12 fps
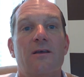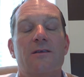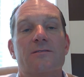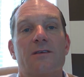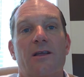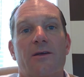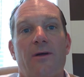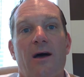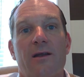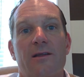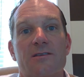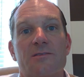sitting
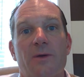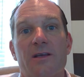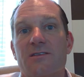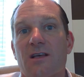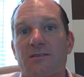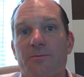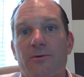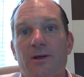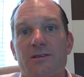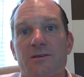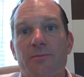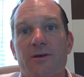around in his space
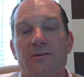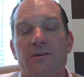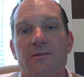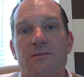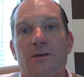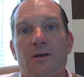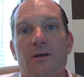exploration business,